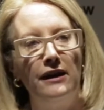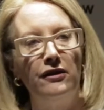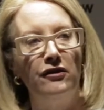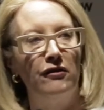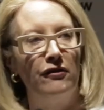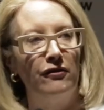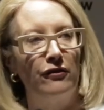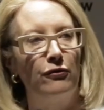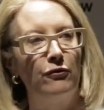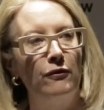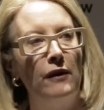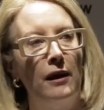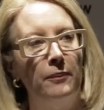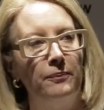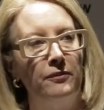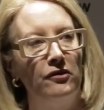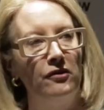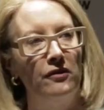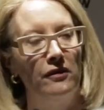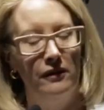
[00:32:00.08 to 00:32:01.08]
and
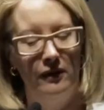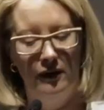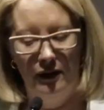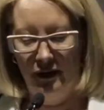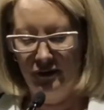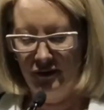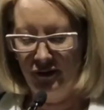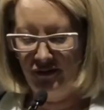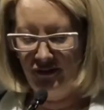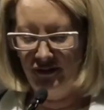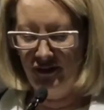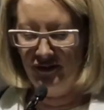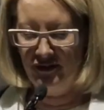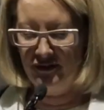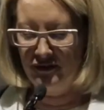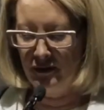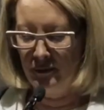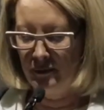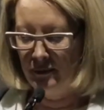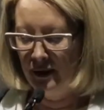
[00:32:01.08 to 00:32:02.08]
disrupt the
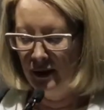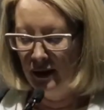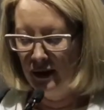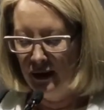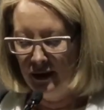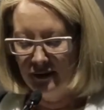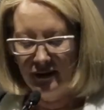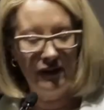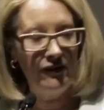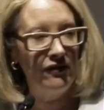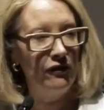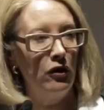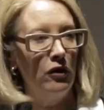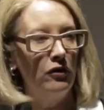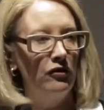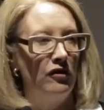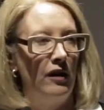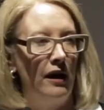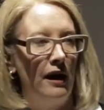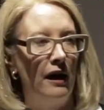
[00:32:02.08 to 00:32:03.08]
system. That's
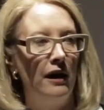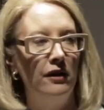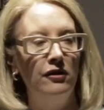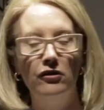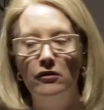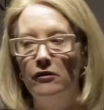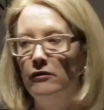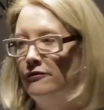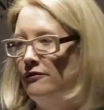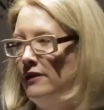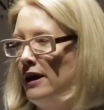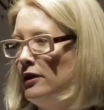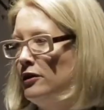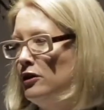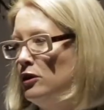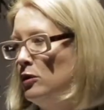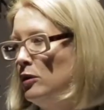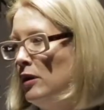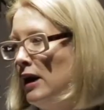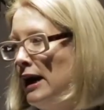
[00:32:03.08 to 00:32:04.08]
not to
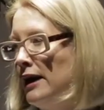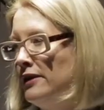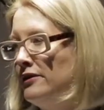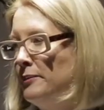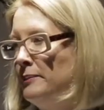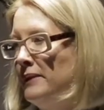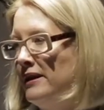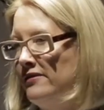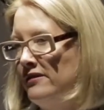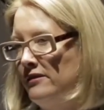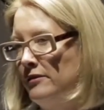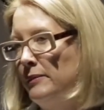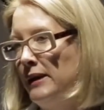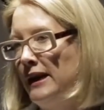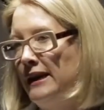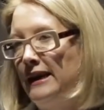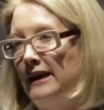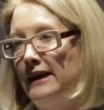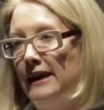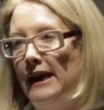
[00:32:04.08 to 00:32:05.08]
undervalue or
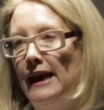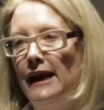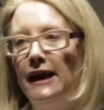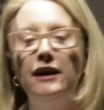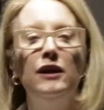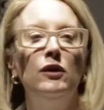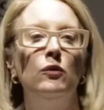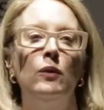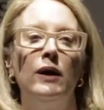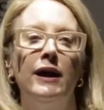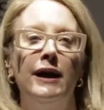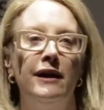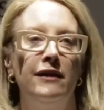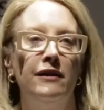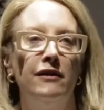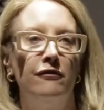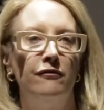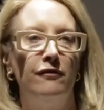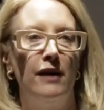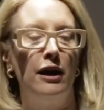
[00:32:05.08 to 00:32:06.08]
underestimate in any way
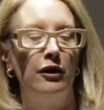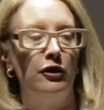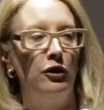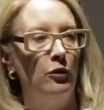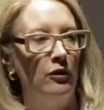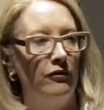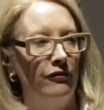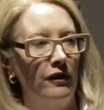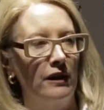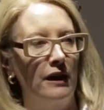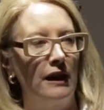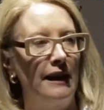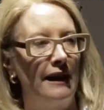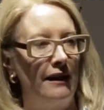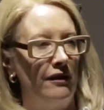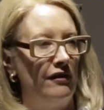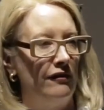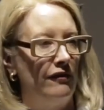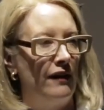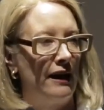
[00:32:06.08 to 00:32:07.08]
the value of a
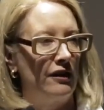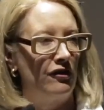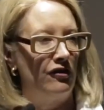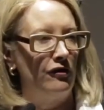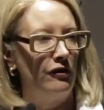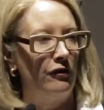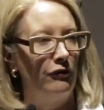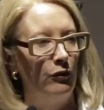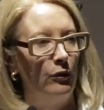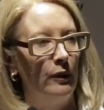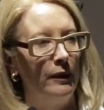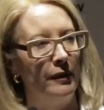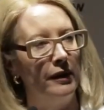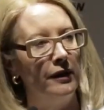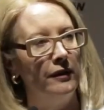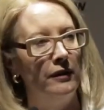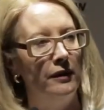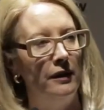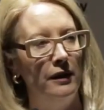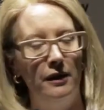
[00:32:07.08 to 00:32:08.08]
collective action of
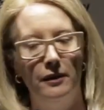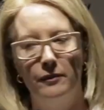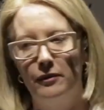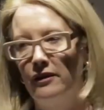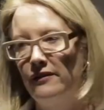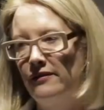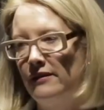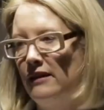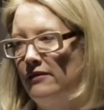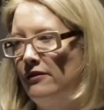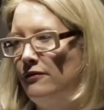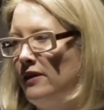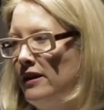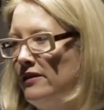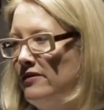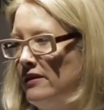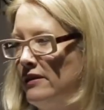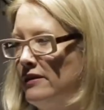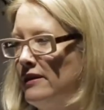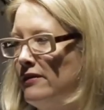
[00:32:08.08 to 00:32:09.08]
women. Because let's
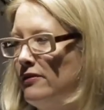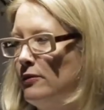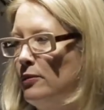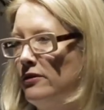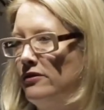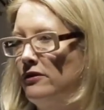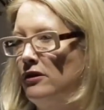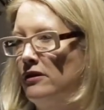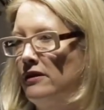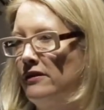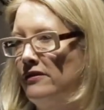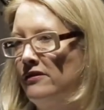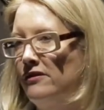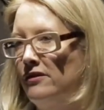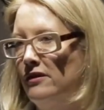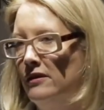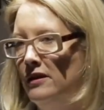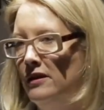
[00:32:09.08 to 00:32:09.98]
face it, that's what's got us